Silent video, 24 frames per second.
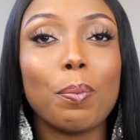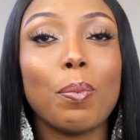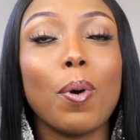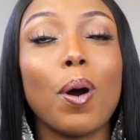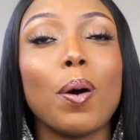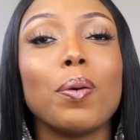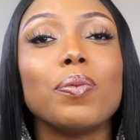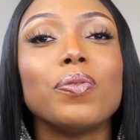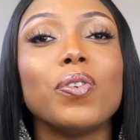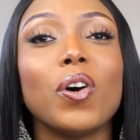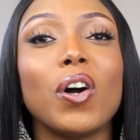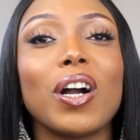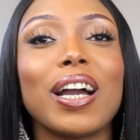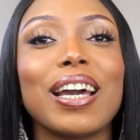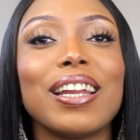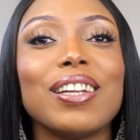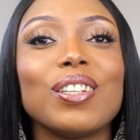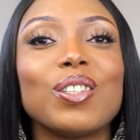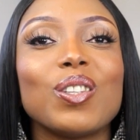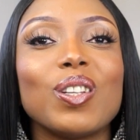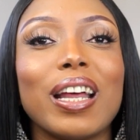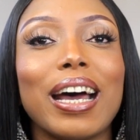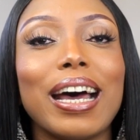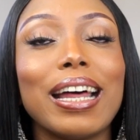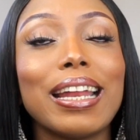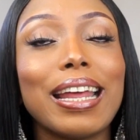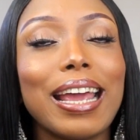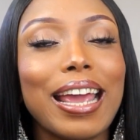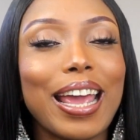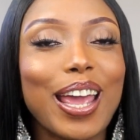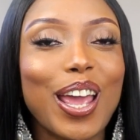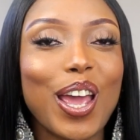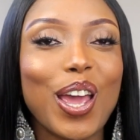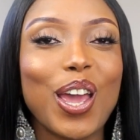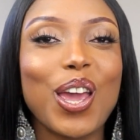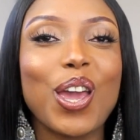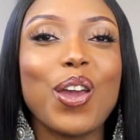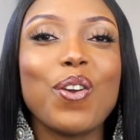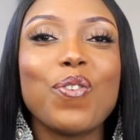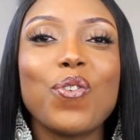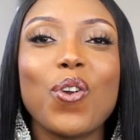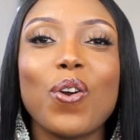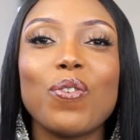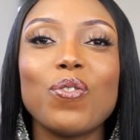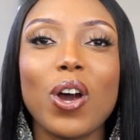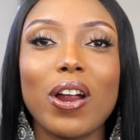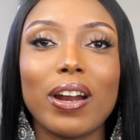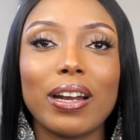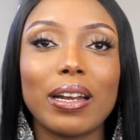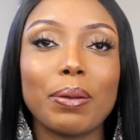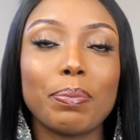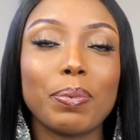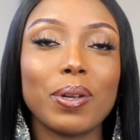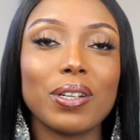But before I get into that, if you've not already,